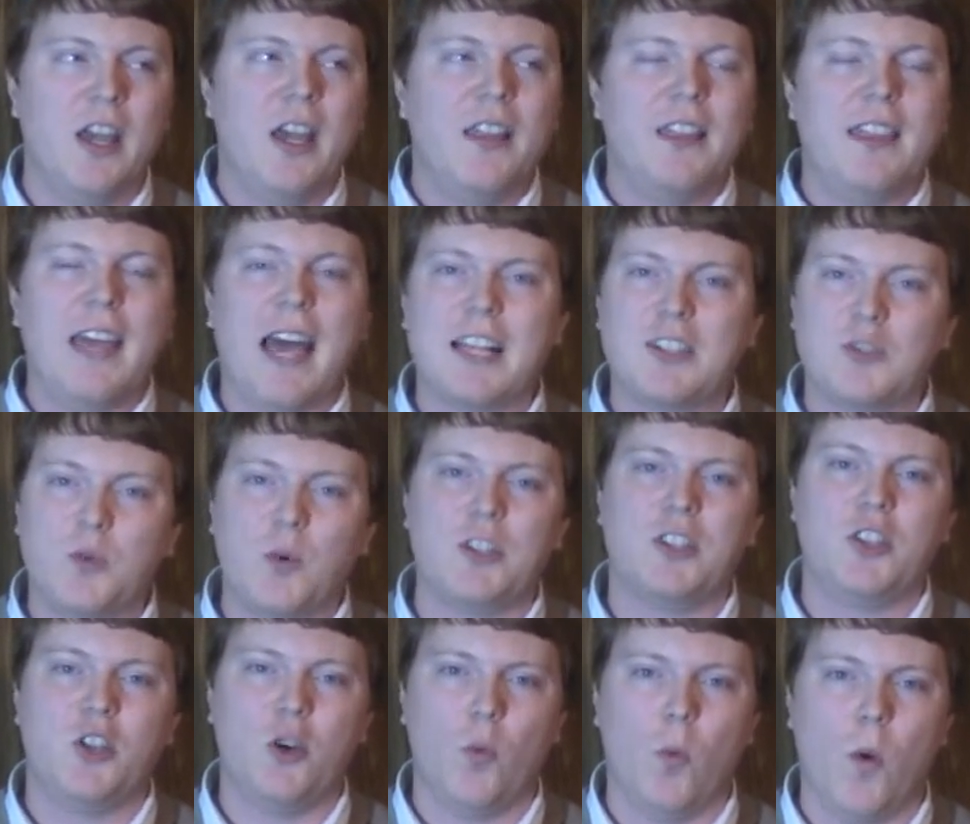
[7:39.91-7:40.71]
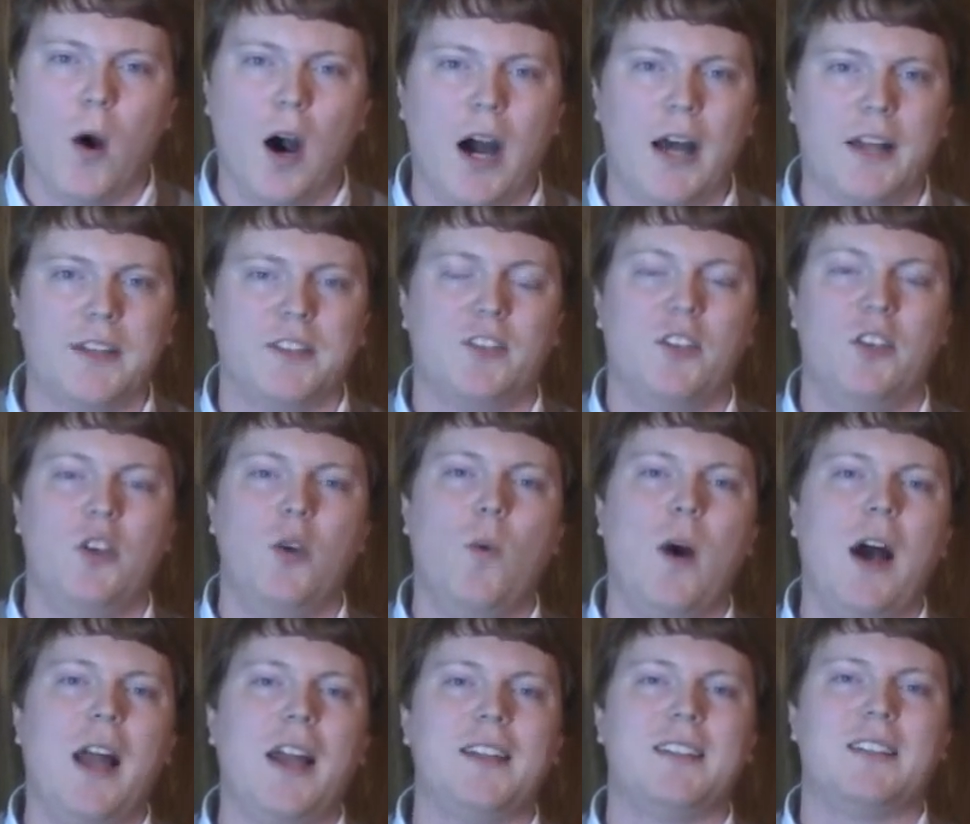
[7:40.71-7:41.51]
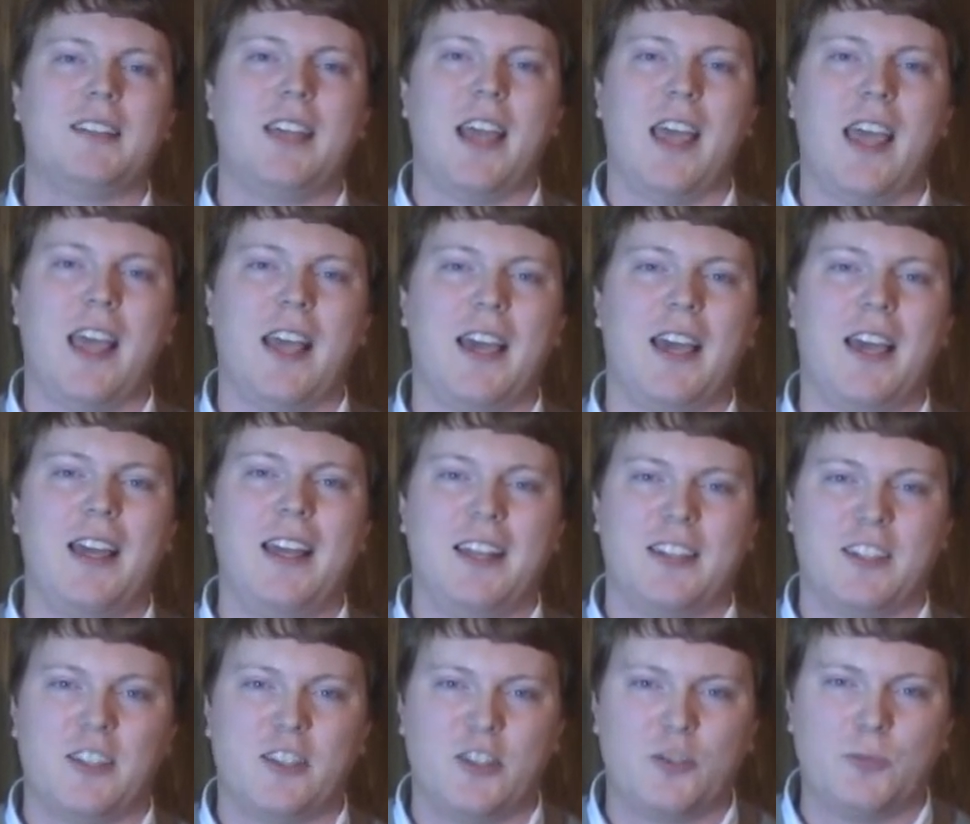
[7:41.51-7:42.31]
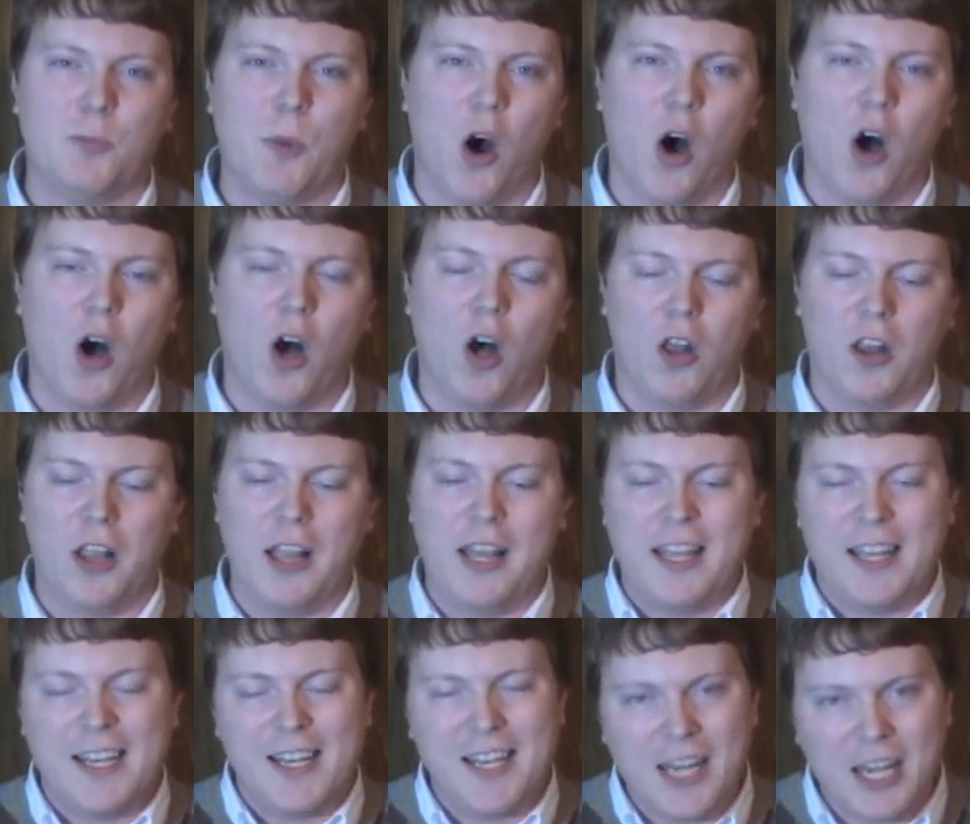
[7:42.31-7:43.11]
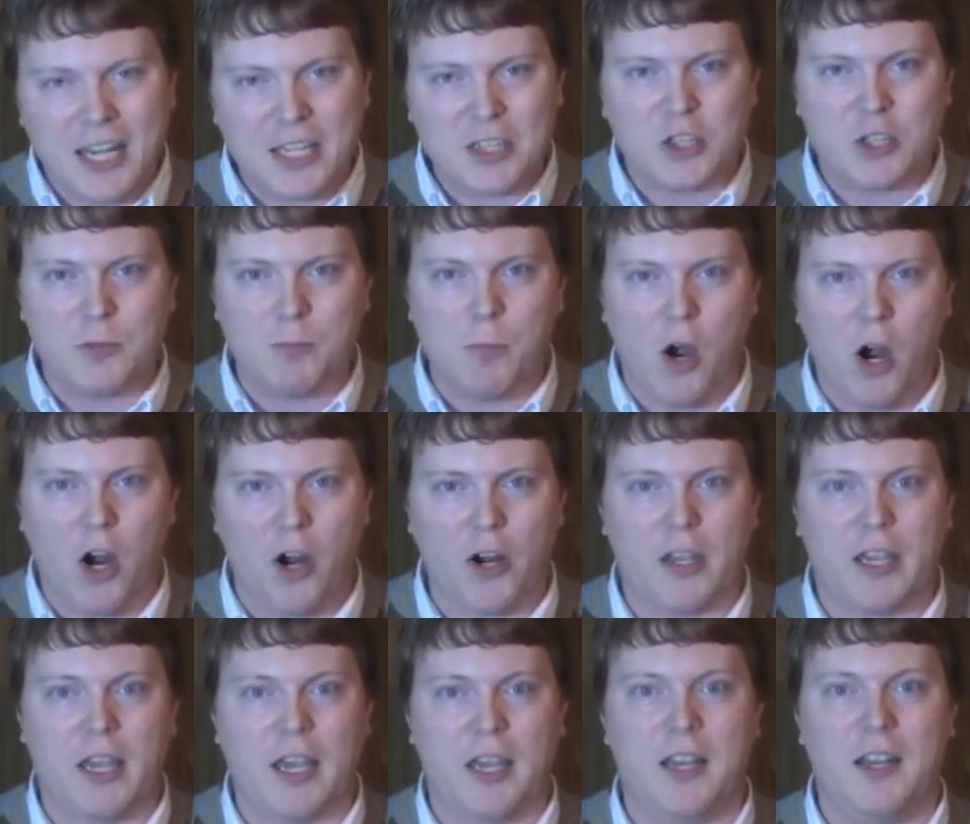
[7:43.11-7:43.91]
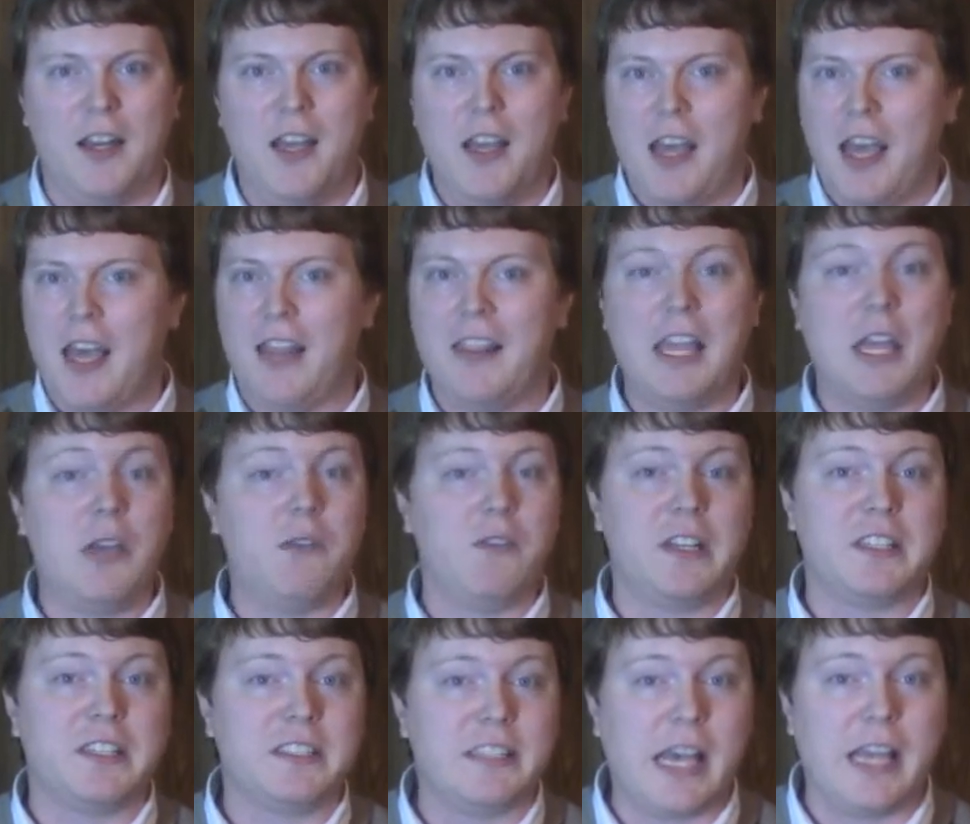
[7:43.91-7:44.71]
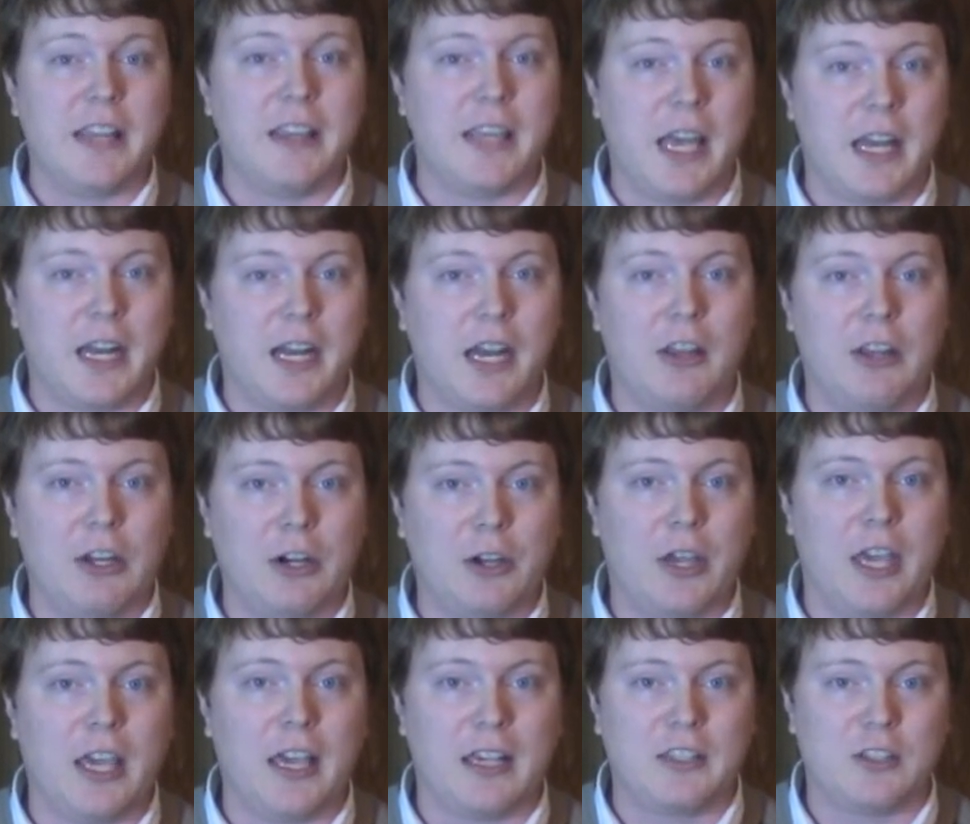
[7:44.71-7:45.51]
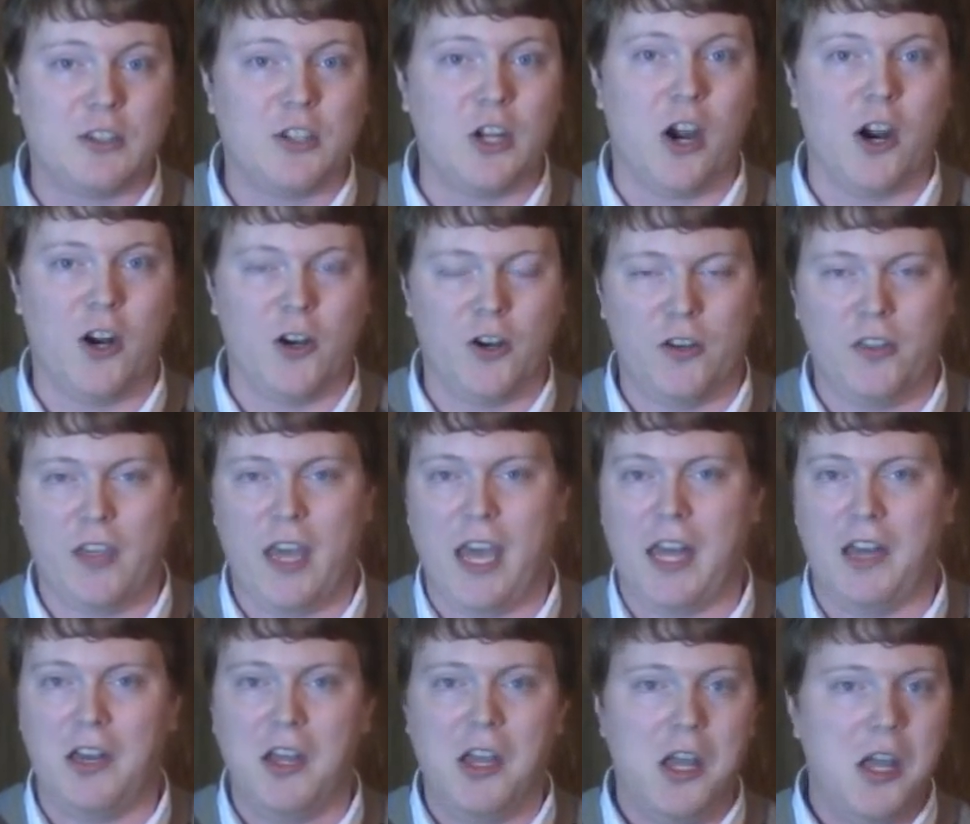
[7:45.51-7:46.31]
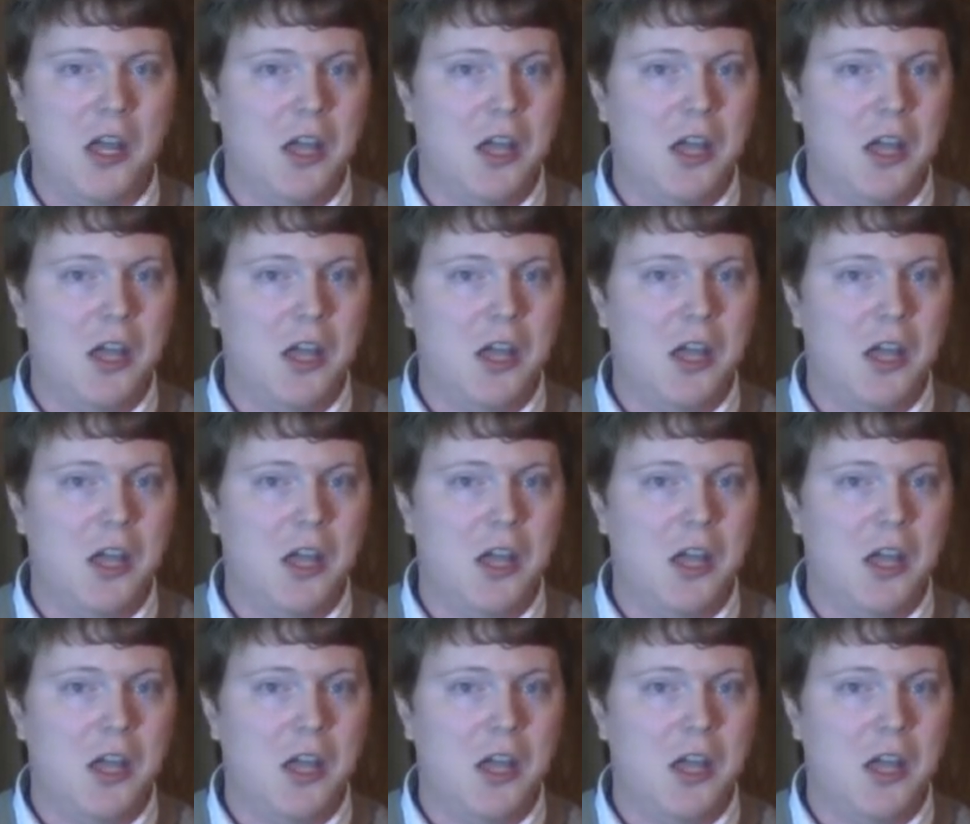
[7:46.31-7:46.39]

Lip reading: That's what you want. You want to take a small niche market, and they even said that on their Kickstarter, that,